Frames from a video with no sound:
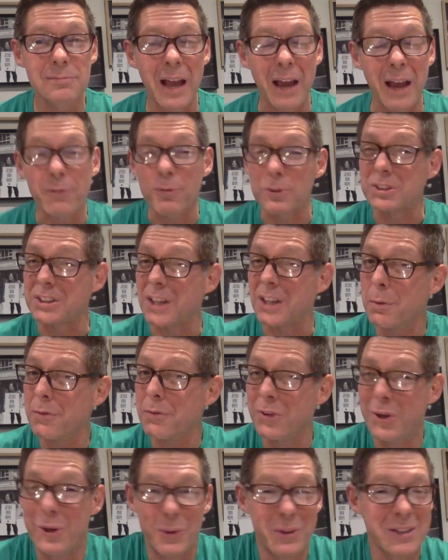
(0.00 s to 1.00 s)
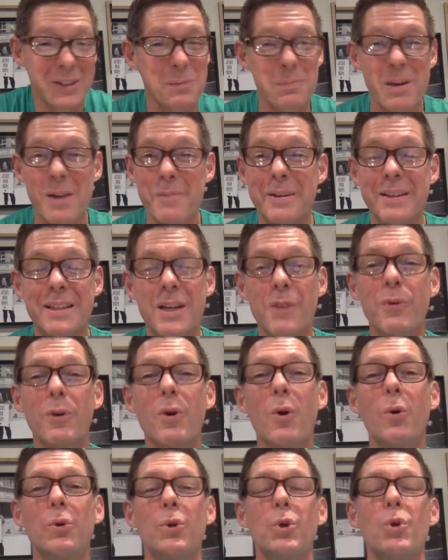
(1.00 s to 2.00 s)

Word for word: And for some of you, this may be difficult.